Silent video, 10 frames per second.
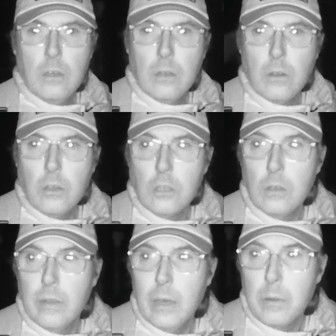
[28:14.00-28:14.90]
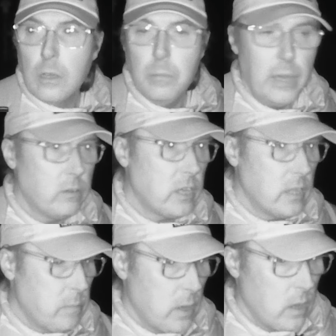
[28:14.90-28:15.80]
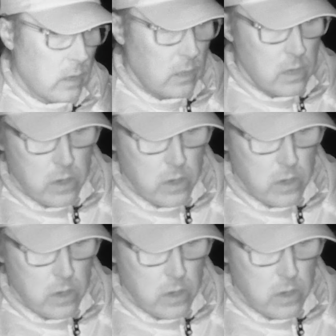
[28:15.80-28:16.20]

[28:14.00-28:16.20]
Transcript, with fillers: The noises over there, it could be outside the park.